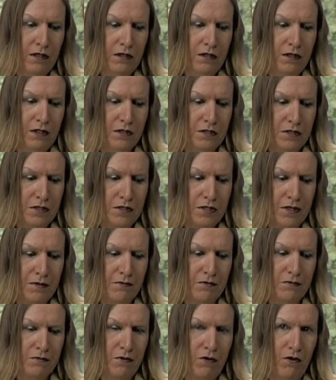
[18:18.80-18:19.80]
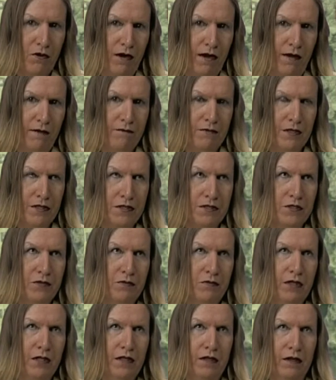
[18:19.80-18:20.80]
it seems more obvious to
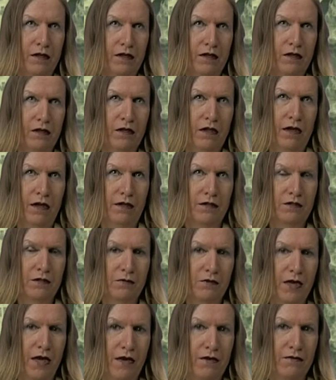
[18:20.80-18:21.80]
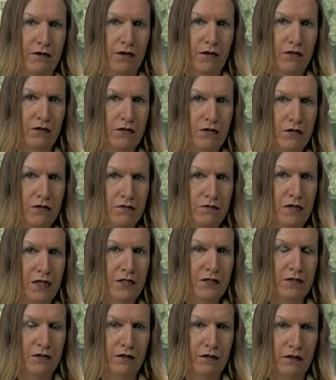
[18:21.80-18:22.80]
me that like some kind of a cruise
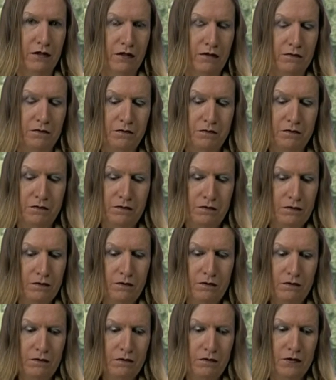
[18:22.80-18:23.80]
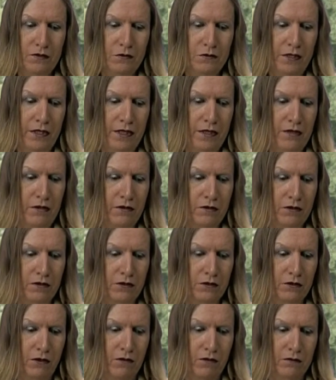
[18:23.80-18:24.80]
missile or a
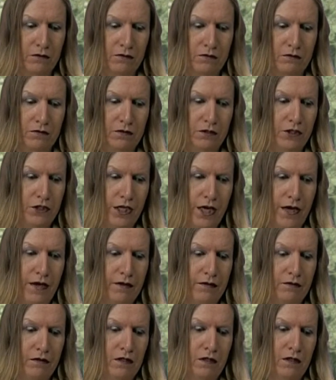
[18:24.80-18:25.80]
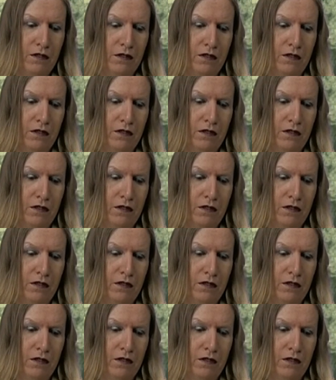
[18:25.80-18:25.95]
radio-controlled jet